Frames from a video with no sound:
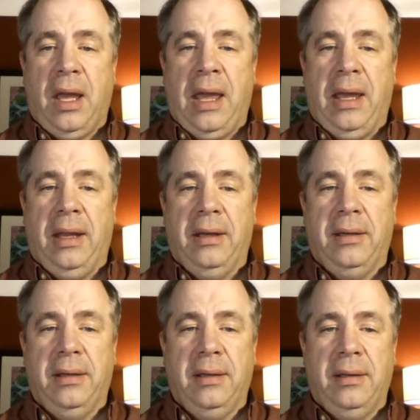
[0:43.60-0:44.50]
And
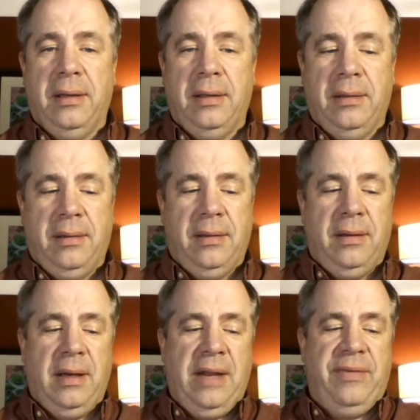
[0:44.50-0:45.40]

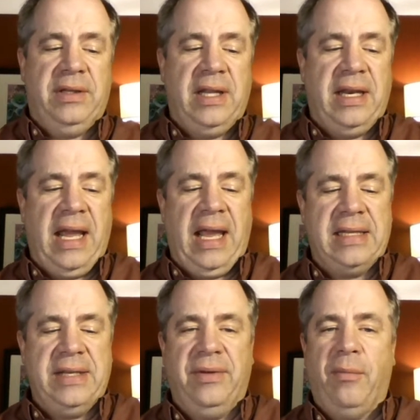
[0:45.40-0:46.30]
even today,
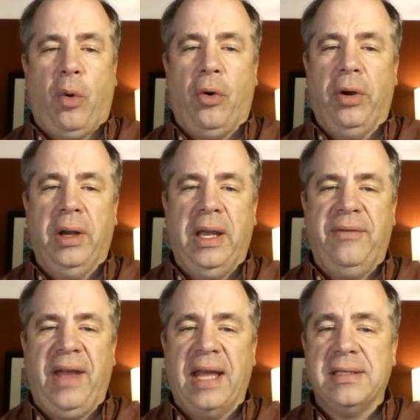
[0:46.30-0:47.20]
it's even more
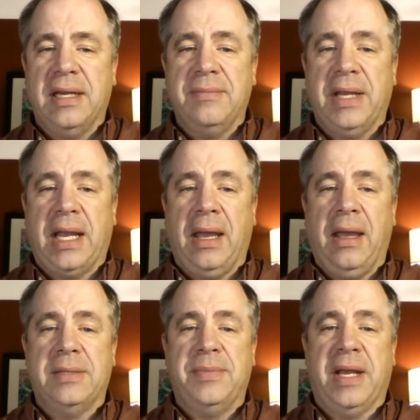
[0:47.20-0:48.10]
advanced, and
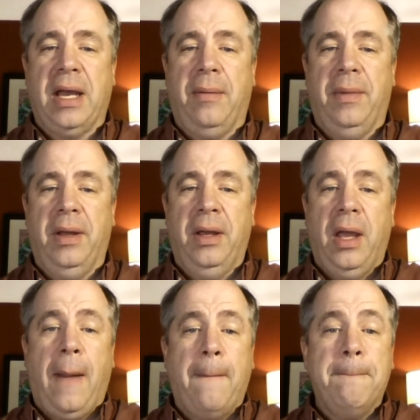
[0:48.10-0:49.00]
it's become
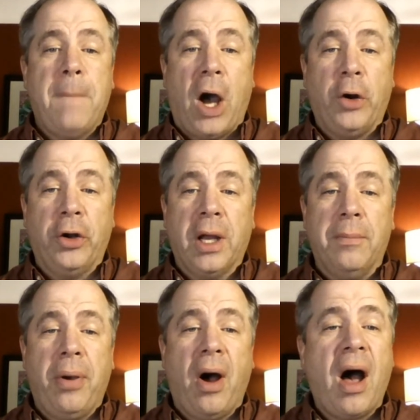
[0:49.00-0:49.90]
modern
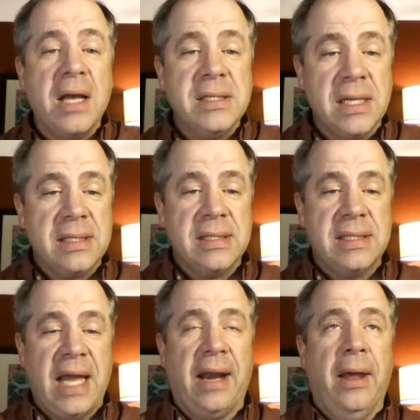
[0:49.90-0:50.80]
composites
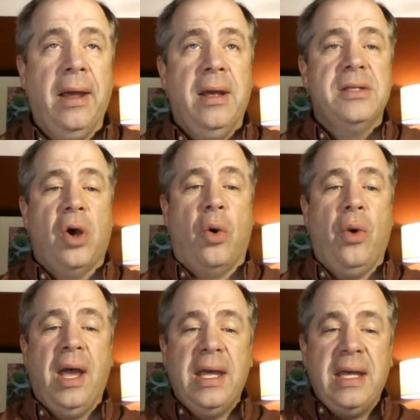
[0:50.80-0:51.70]
instead.
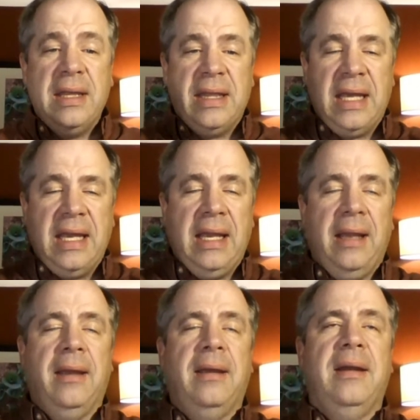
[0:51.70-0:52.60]
So
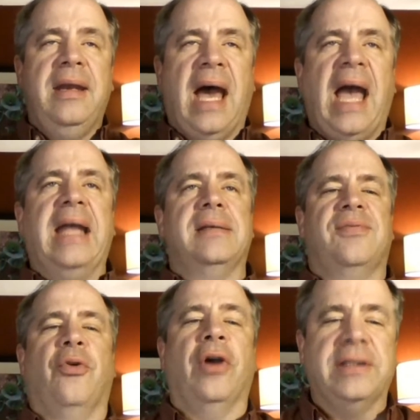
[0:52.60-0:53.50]
the knights,
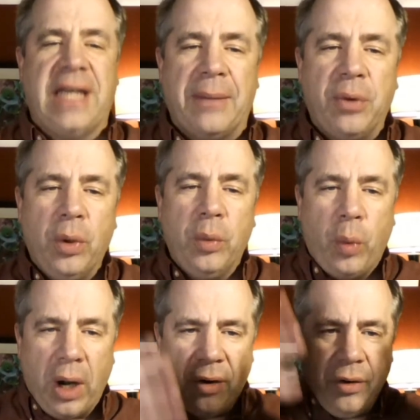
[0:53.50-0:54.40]
for example, would
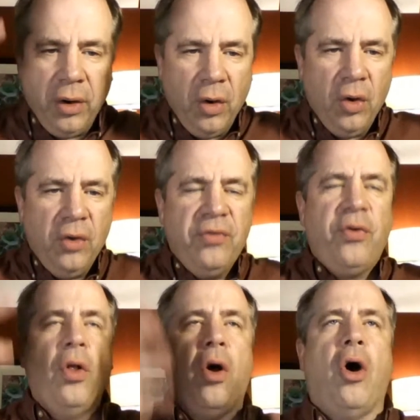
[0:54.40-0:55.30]
wear
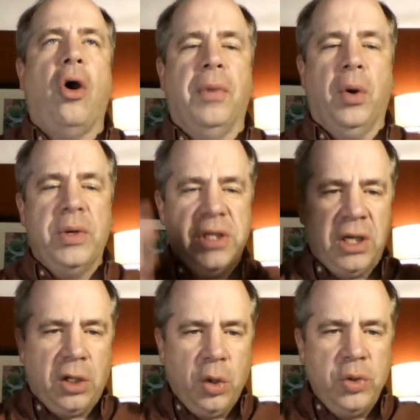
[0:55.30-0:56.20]
full armor, which
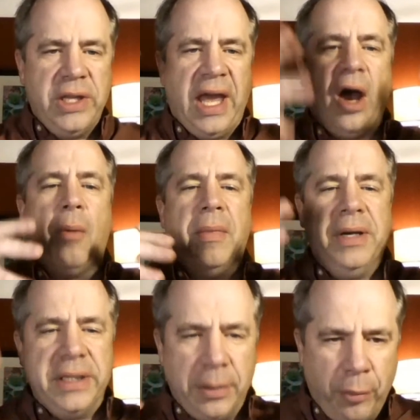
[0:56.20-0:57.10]
include the
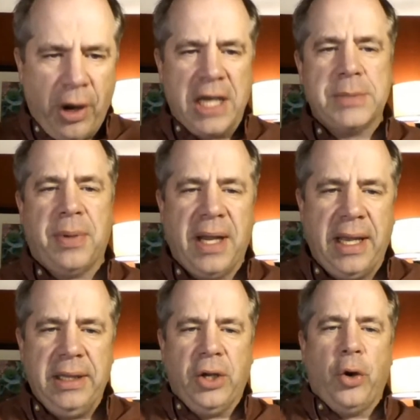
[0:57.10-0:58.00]
helmet, the
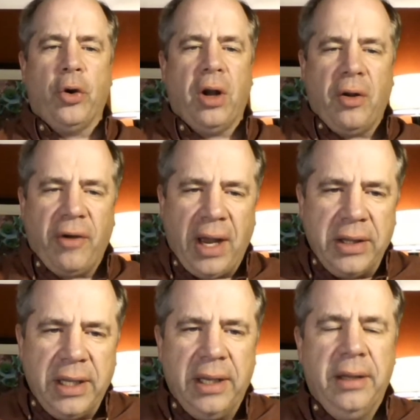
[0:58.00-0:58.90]
breastplate, and the girdle
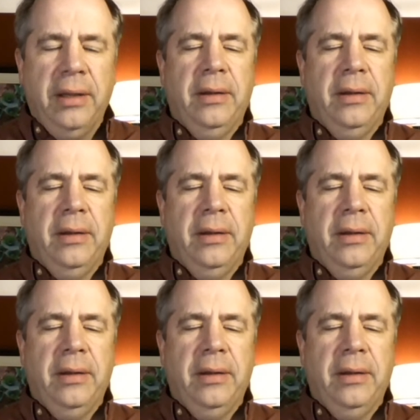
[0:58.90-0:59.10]
around the